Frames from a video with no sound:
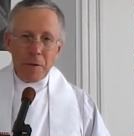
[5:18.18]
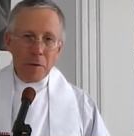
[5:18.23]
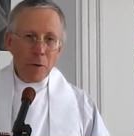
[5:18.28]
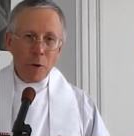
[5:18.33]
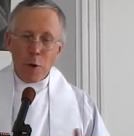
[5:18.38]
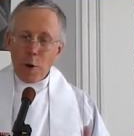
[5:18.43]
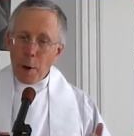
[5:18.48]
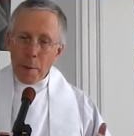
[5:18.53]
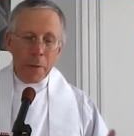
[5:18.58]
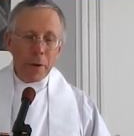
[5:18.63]

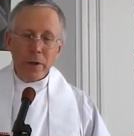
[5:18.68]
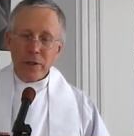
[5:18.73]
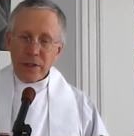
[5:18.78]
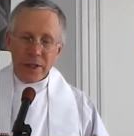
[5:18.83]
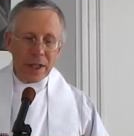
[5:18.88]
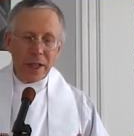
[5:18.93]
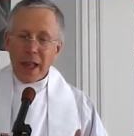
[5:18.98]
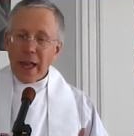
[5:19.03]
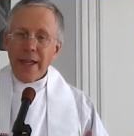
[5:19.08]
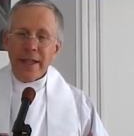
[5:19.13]
or a
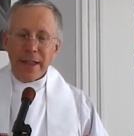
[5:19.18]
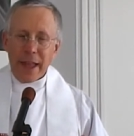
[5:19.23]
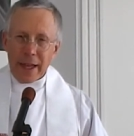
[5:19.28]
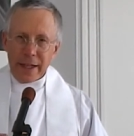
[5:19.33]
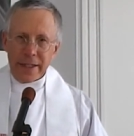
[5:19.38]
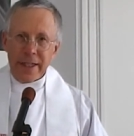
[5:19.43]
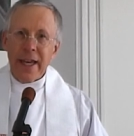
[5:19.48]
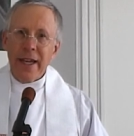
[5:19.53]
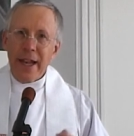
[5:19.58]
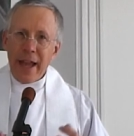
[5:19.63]
person like
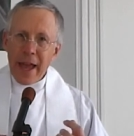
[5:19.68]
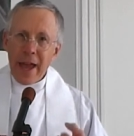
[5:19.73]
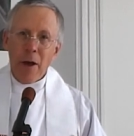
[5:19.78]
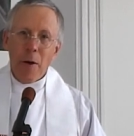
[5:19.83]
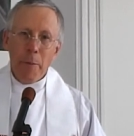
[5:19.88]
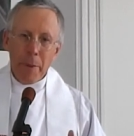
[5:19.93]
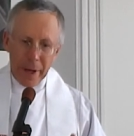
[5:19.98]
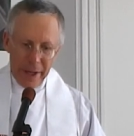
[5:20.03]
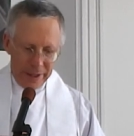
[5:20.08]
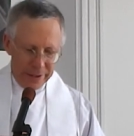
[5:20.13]
that can
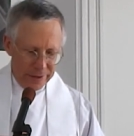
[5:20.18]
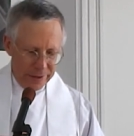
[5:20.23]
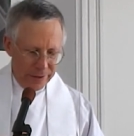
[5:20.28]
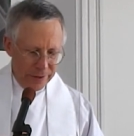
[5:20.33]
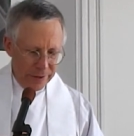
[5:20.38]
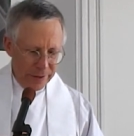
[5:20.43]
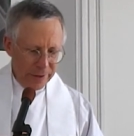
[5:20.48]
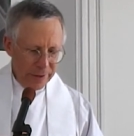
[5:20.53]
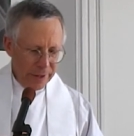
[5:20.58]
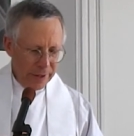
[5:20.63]
help
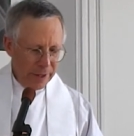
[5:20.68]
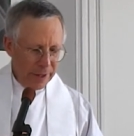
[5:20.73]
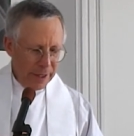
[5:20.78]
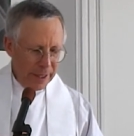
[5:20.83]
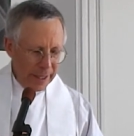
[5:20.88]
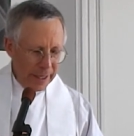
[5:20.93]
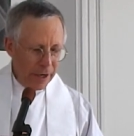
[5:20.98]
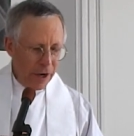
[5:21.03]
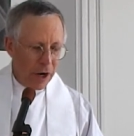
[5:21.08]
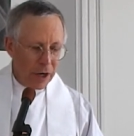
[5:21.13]
us
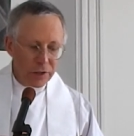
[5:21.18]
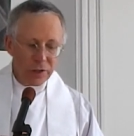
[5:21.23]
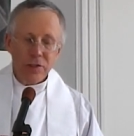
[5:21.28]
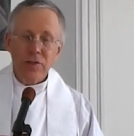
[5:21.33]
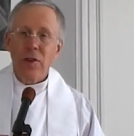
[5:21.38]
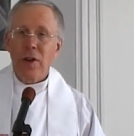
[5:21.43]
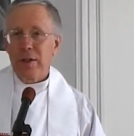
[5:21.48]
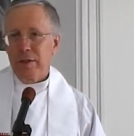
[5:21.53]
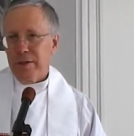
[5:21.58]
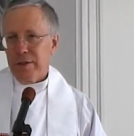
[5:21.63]
in our
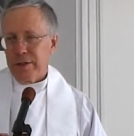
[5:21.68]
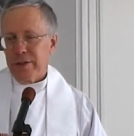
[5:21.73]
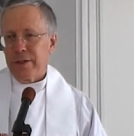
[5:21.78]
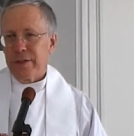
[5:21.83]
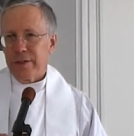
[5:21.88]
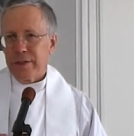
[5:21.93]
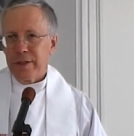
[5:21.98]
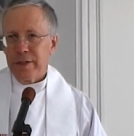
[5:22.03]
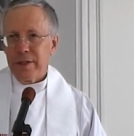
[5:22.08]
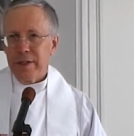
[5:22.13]

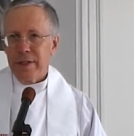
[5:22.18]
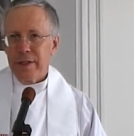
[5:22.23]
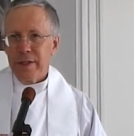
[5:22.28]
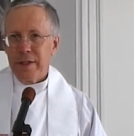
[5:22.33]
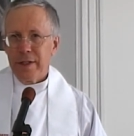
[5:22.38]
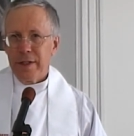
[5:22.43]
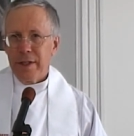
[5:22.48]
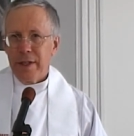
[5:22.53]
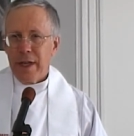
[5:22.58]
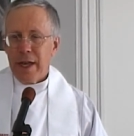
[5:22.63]
struggles.
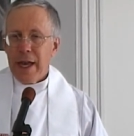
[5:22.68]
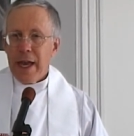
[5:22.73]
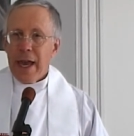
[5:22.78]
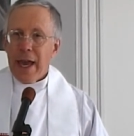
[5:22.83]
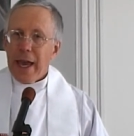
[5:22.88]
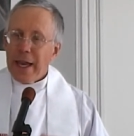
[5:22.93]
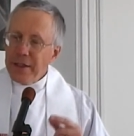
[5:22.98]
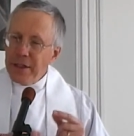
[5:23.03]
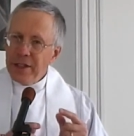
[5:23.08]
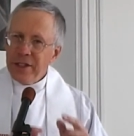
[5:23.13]

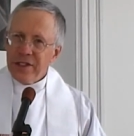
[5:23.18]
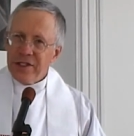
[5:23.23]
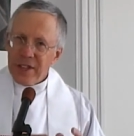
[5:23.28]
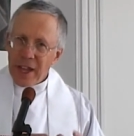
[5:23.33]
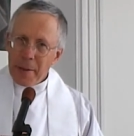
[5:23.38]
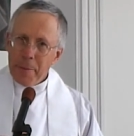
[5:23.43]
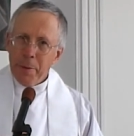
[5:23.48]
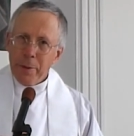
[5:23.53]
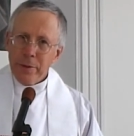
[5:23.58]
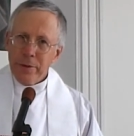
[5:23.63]
And the
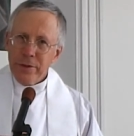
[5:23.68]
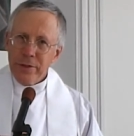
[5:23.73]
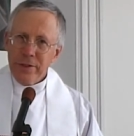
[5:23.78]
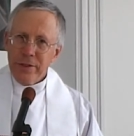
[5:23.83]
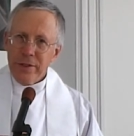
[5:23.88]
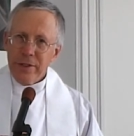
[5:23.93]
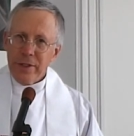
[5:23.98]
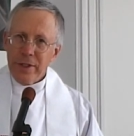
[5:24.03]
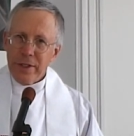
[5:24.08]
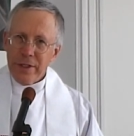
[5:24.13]

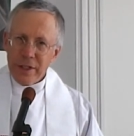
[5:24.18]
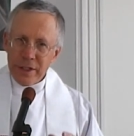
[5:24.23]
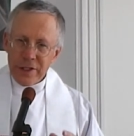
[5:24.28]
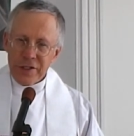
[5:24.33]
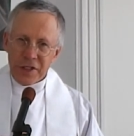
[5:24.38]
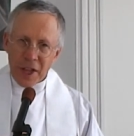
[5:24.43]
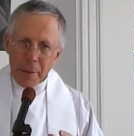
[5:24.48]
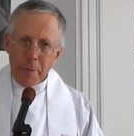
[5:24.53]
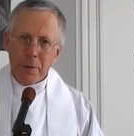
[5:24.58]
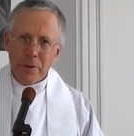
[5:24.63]
disciples the
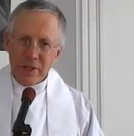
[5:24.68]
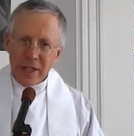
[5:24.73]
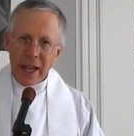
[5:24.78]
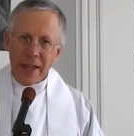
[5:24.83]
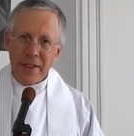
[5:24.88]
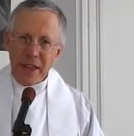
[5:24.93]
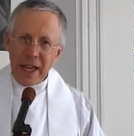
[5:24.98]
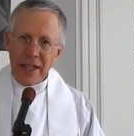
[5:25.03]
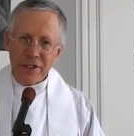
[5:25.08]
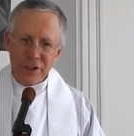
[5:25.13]
disciples
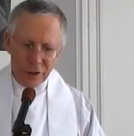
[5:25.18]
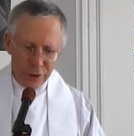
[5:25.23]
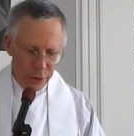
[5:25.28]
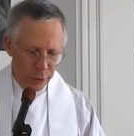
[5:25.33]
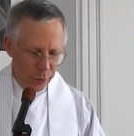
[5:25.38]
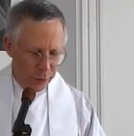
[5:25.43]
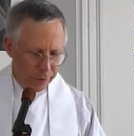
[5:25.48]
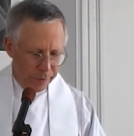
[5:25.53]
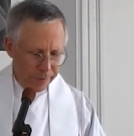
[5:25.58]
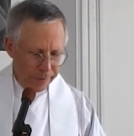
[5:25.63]
had that
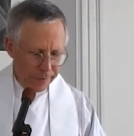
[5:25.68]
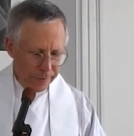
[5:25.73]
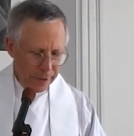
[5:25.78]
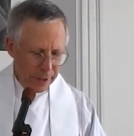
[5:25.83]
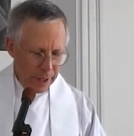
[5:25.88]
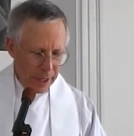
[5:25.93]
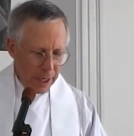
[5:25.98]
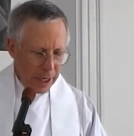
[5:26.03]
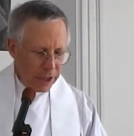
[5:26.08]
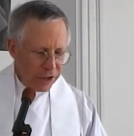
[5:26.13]
too.
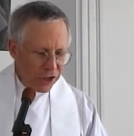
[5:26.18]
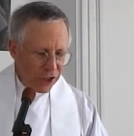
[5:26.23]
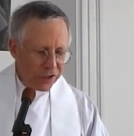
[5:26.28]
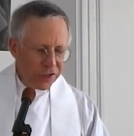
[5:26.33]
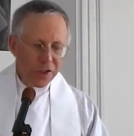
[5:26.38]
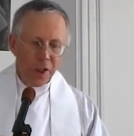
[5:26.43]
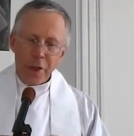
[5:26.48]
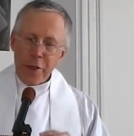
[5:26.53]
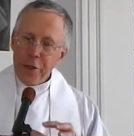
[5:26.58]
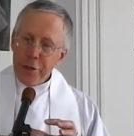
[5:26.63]

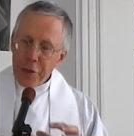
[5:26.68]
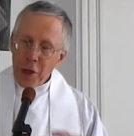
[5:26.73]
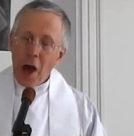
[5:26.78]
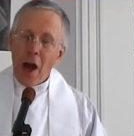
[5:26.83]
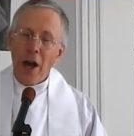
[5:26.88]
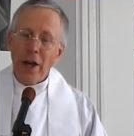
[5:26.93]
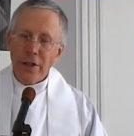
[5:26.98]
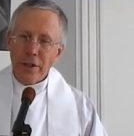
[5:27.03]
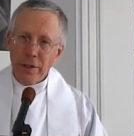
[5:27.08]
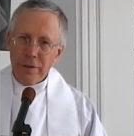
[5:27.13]
Just the
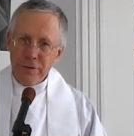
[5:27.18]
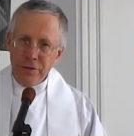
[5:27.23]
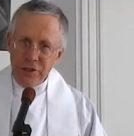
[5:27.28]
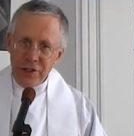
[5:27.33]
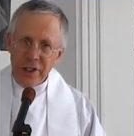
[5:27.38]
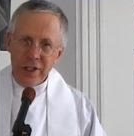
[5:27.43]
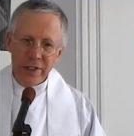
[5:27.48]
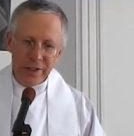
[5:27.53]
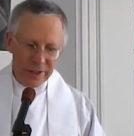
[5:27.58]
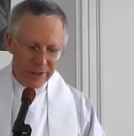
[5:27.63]
thought of
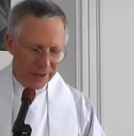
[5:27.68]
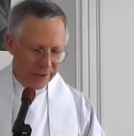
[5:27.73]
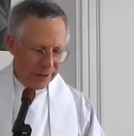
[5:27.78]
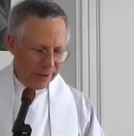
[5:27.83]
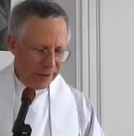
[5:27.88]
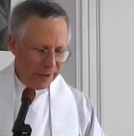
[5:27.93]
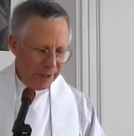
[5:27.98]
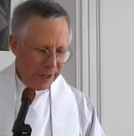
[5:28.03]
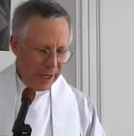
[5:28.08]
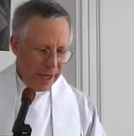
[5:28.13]

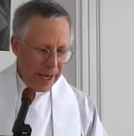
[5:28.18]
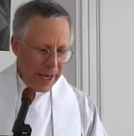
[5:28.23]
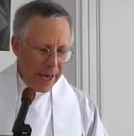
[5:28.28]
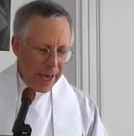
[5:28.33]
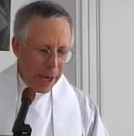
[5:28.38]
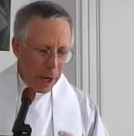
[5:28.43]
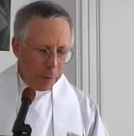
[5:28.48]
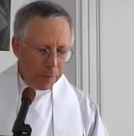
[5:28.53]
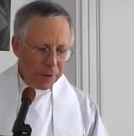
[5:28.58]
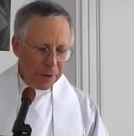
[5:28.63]
Jesus
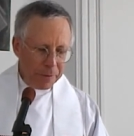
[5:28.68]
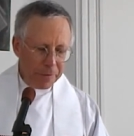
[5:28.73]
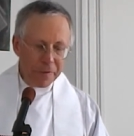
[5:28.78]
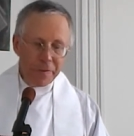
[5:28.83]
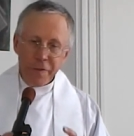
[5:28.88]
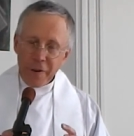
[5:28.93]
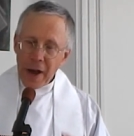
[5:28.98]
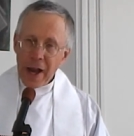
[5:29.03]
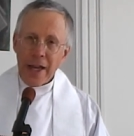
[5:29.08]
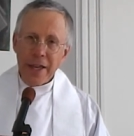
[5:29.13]
helped them
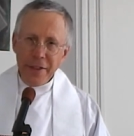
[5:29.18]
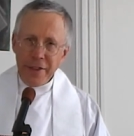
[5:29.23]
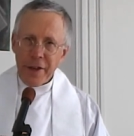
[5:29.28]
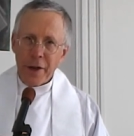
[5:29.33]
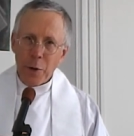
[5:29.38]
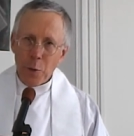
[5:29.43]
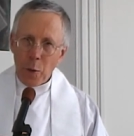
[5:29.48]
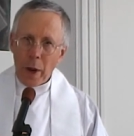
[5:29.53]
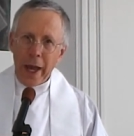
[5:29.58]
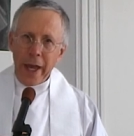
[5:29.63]
find
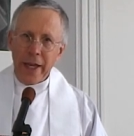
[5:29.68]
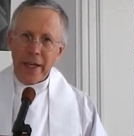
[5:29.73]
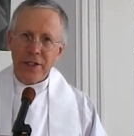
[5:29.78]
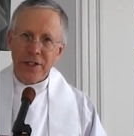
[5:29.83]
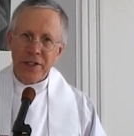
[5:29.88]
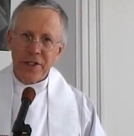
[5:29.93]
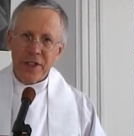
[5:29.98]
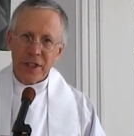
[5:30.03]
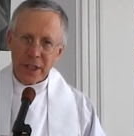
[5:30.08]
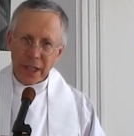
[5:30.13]
their way
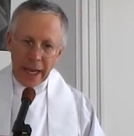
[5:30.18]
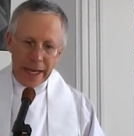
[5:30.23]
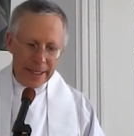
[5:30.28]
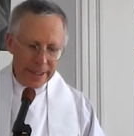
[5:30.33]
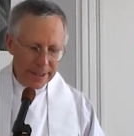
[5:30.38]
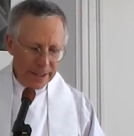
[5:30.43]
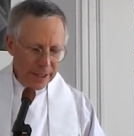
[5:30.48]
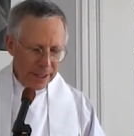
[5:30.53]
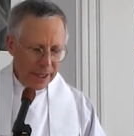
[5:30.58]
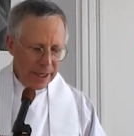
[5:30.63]
to the
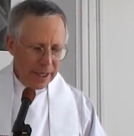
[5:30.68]
light